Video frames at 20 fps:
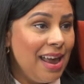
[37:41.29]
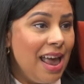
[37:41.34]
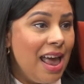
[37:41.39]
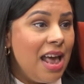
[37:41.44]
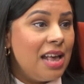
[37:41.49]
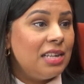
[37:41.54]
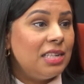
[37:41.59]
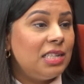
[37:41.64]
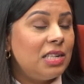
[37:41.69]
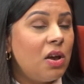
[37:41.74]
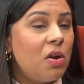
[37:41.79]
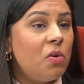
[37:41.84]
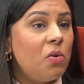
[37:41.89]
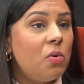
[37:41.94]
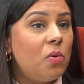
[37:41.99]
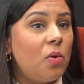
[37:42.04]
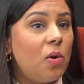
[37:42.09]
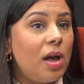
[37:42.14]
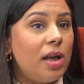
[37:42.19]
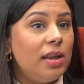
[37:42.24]
Wow!
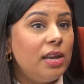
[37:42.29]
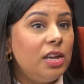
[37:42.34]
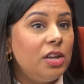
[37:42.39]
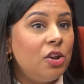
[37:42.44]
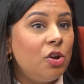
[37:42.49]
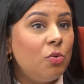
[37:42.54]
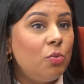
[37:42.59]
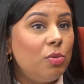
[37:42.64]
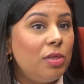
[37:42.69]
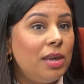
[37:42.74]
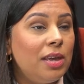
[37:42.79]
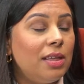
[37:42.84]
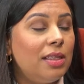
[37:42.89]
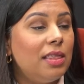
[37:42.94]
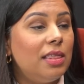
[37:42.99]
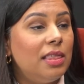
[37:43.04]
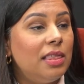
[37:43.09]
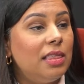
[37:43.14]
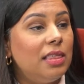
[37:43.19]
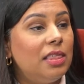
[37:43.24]
So eh, you know, the,
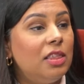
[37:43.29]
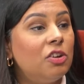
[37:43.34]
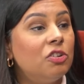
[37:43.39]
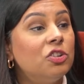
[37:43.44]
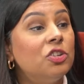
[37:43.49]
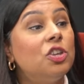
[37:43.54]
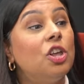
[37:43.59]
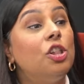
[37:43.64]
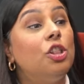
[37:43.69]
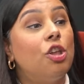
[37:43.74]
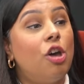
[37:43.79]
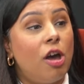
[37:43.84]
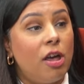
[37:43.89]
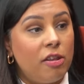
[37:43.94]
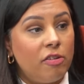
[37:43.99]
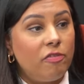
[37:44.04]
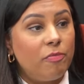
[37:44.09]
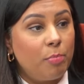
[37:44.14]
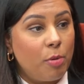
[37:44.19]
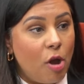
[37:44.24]
there is a lot
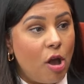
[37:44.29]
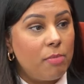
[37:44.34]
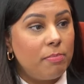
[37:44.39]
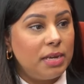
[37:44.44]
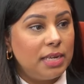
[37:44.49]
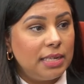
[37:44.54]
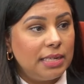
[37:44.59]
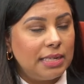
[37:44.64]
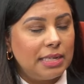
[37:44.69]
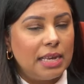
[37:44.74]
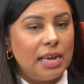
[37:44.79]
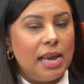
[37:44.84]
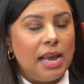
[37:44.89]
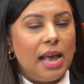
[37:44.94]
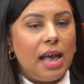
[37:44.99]
of promise